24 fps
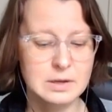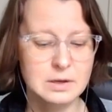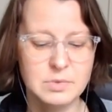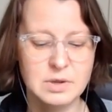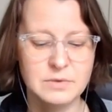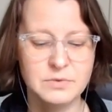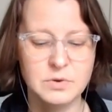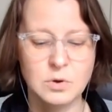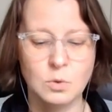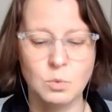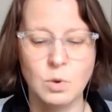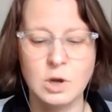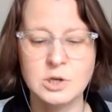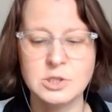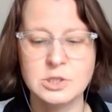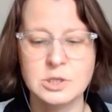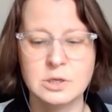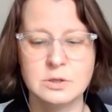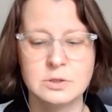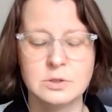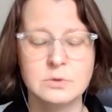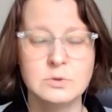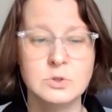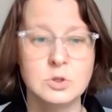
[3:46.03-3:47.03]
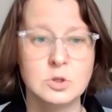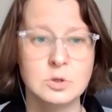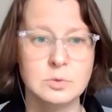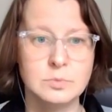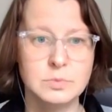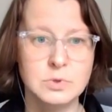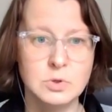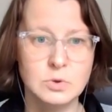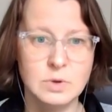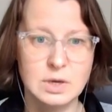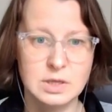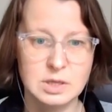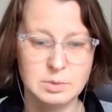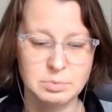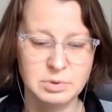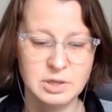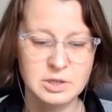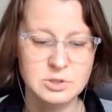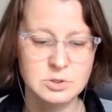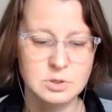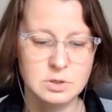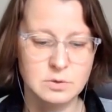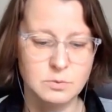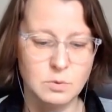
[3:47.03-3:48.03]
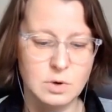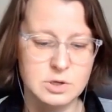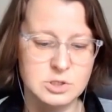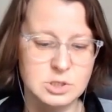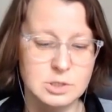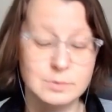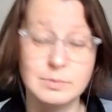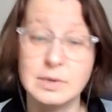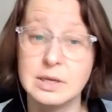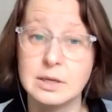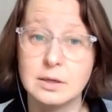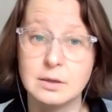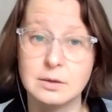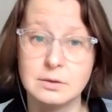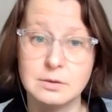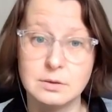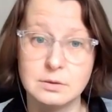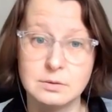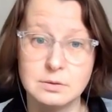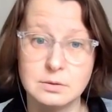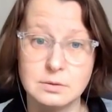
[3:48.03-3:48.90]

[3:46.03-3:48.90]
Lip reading: If you're watching on YouTube, you get the pleasure of watching me